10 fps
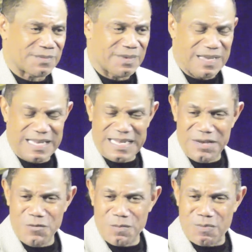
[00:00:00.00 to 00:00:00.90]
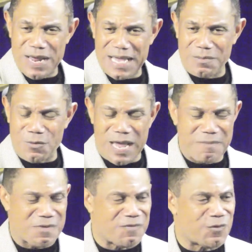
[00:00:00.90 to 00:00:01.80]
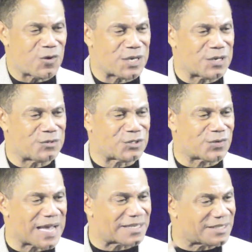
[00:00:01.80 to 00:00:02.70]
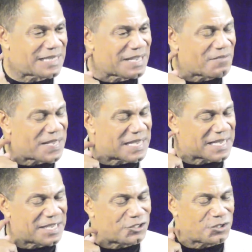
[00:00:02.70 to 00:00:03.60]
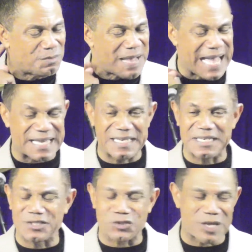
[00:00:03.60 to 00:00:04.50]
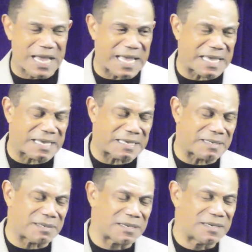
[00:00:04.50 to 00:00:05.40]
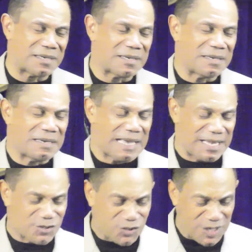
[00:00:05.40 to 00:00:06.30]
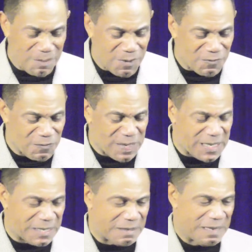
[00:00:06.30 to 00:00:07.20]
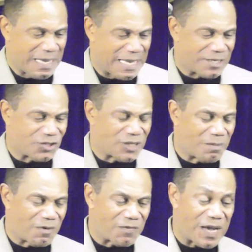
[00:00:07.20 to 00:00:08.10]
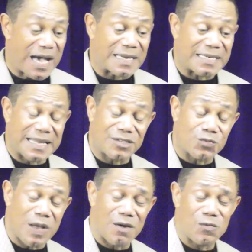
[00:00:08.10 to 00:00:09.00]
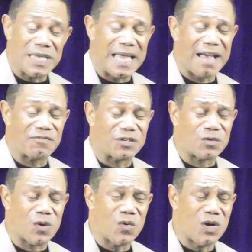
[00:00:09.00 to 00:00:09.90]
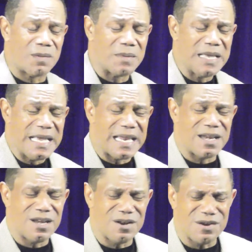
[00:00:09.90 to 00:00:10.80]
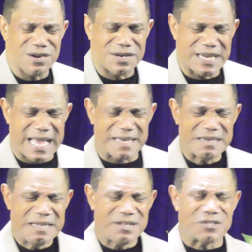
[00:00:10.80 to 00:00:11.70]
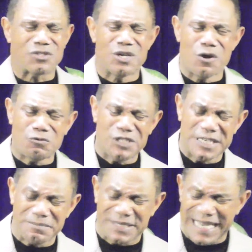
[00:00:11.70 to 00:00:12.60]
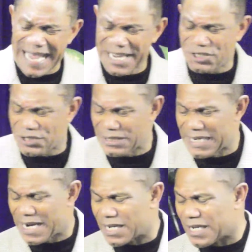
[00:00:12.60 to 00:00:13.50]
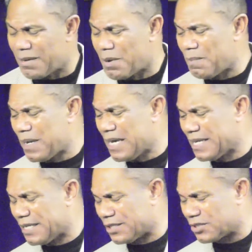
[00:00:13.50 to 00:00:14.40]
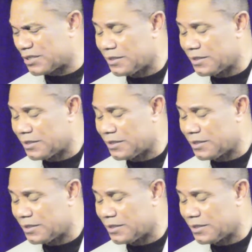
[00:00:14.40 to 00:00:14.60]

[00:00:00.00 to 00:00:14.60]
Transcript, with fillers: And he will bring them right before you to try to see if he can get you back in his game at some of me and some of God. And that's why we have to grow up and learn that there's no temptation that'll come upon us